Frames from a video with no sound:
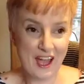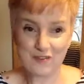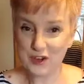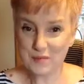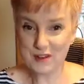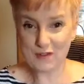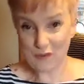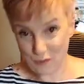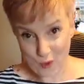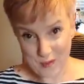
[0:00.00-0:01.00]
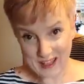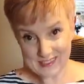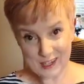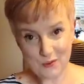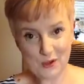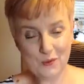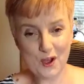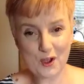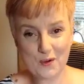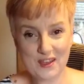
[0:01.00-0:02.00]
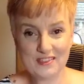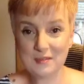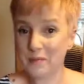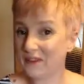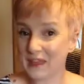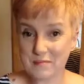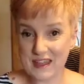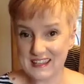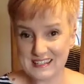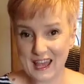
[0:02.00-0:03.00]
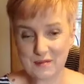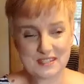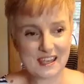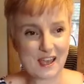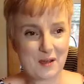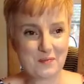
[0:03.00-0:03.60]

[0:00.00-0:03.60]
I've got a bit of a format that I want to work with, but that may adapt